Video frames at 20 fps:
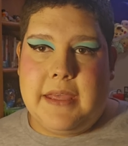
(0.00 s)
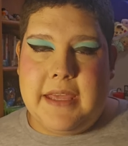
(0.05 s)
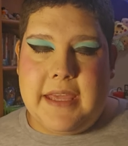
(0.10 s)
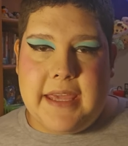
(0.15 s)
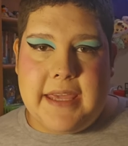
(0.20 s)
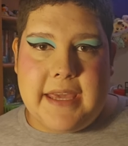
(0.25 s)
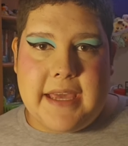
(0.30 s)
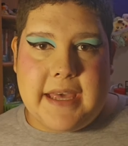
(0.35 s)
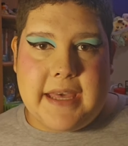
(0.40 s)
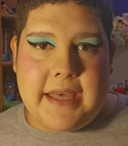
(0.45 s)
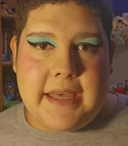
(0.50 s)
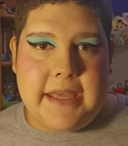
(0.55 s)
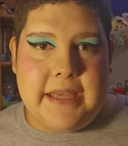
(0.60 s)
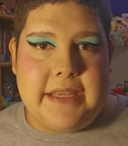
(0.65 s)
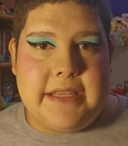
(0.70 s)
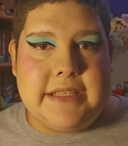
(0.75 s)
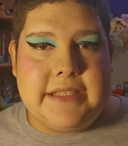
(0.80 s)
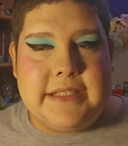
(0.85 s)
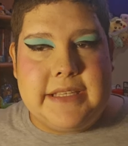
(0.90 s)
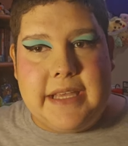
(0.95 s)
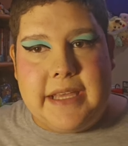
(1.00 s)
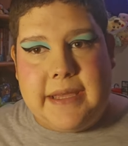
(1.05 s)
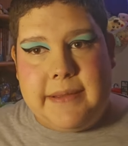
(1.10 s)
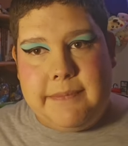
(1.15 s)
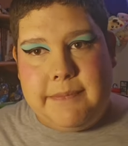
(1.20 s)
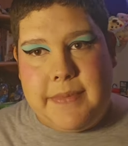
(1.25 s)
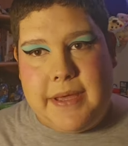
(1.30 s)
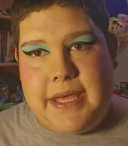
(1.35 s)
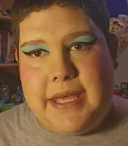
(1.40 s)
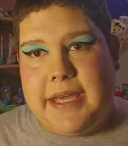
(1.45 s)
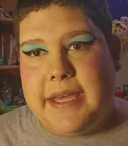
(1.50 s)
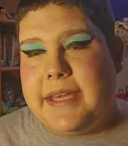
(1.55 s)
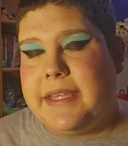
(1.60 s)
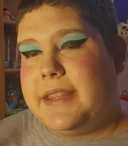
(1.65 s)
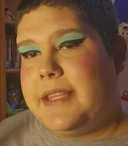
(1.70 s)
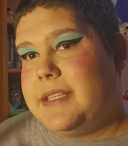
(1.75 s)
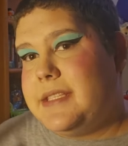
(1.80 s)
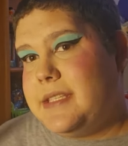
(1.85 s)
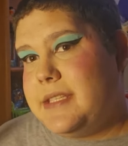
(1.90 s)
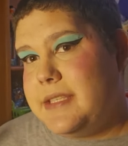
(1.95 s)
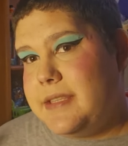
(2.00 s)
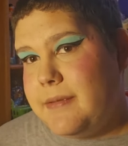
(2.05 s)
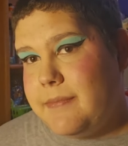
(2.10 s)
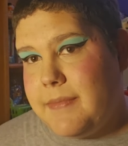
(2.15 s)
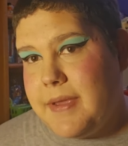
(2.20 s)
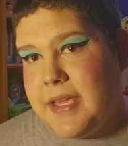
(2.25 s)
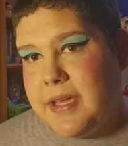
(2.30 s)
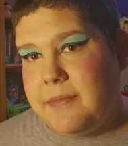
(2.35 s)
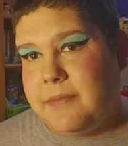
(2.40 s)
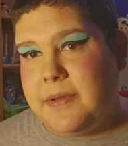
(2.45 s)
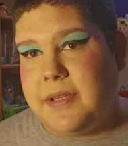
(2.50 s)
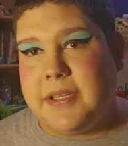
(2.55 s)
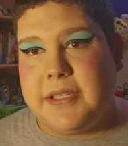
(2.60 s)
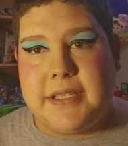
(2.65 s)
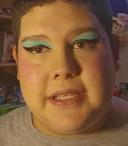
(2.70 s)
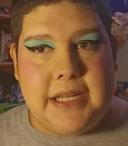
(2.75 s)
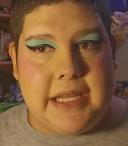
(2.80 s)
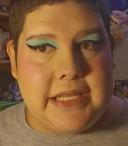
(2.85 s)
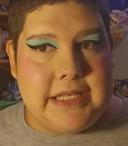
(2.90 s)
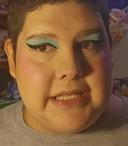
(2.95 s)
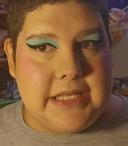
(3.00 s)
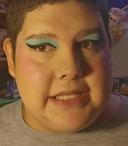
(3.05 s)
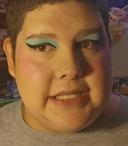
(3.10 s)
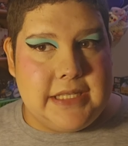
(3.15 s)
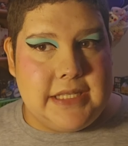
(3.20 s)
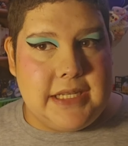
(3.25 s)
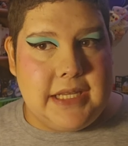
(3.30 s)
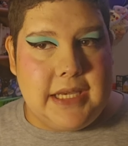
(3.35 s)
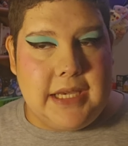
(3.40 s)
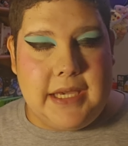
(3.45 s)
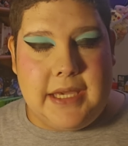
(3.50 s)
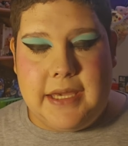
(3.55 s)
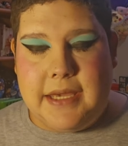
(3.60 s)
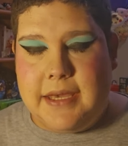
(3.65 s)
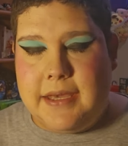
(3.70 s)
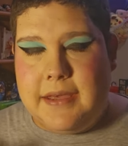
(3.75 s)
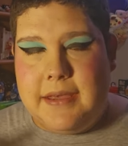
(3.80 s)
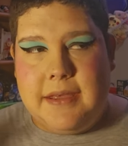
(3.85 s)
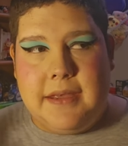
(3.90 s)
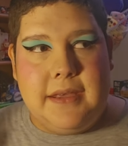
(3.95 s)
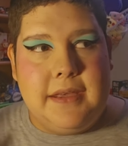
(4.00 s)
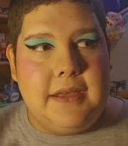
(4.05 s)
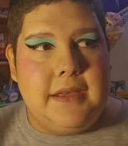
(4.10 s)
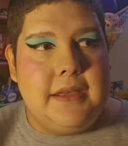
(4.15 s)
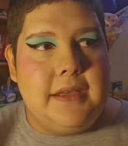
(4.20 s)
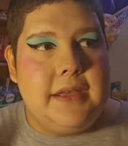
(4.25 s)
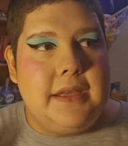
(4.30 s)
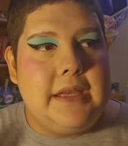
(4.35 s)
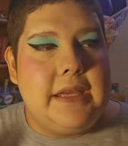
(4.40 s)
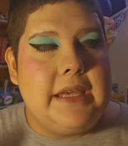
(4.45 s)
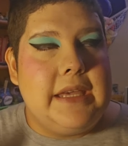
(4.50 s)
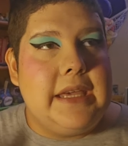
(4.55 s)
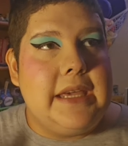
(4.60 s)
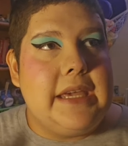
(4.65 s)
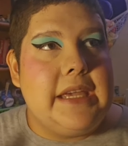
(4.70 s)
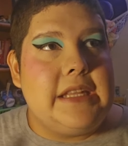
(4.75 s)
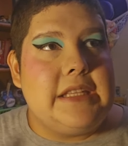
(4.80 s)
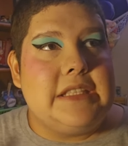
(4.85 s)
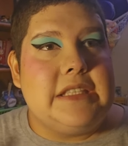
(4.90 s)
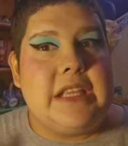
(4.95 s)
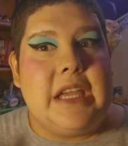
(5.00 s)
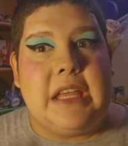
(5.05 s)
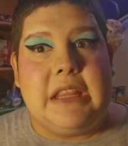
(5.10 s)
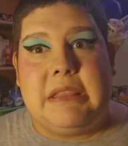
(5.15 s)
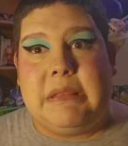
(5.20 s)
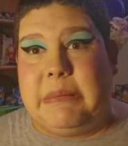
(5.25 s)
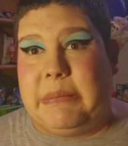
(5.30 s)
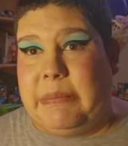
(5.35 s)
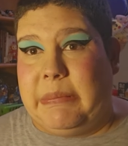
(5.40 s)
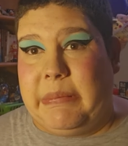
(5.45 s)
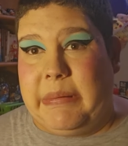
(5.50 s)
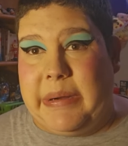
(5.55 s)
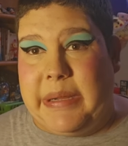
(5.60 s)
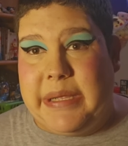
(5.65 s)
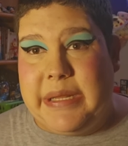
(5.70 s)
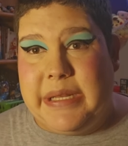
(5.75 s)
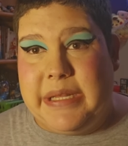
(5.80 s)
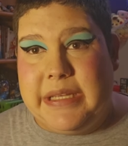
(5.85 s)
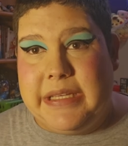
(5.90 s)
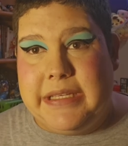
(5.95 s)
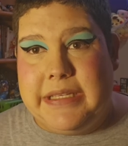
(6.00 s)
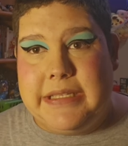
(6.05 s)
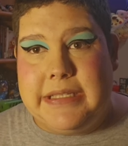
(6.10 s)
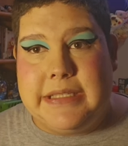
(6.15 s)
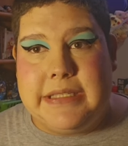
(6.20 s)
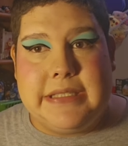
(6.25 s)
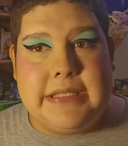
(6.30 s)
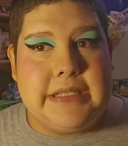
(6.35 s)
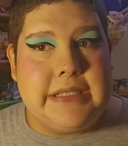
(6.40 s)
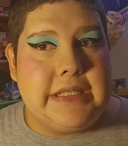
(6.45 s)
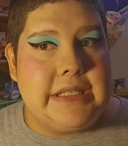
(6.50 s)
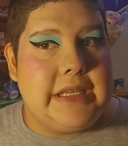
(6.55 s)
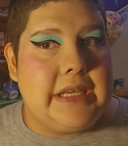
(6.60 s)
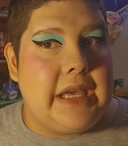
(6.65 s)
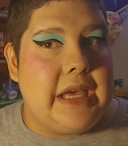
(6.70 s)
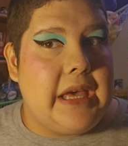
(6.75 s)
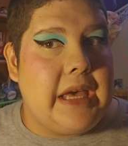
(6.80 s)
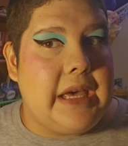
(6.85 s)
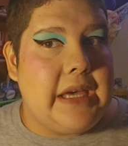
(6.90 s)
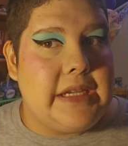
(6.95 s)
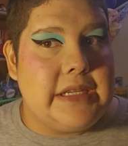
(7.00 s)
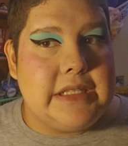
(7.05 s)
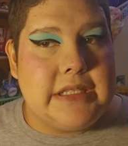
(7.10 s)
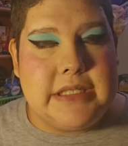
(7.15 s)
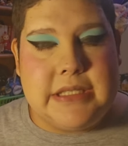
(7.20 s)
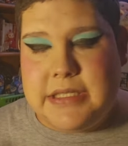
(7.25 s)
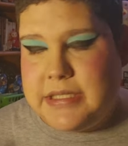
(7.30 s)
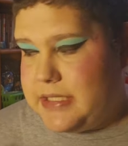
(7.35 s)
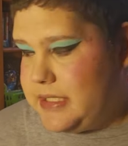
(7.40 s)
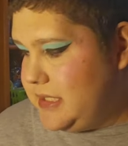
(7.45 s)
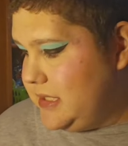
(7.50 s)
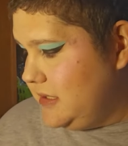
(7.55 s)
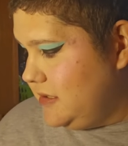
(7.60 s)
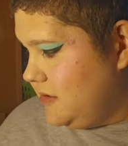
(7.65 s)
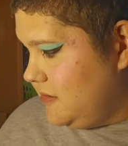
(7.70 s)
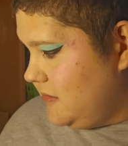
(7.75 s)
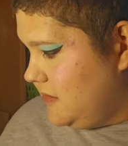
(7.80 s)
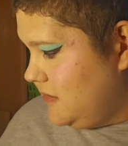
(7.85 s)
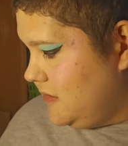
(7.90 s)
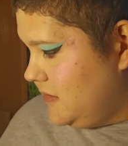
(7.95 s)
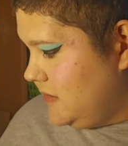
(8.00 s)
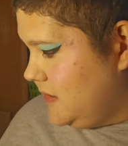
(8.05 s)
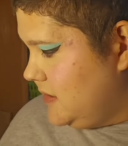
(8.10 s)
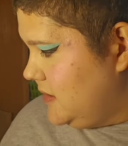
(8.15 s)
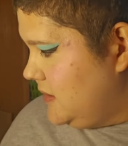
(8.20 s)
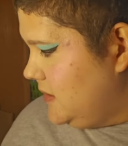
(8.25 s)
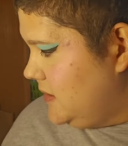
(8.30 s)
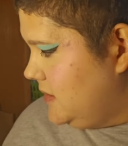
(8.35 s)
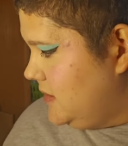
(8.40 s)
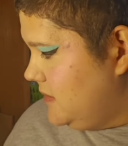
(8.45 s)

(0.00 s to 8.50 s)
Hey guys, I'm back. This is the makeup look that I did today. It's not the greatest. I just did the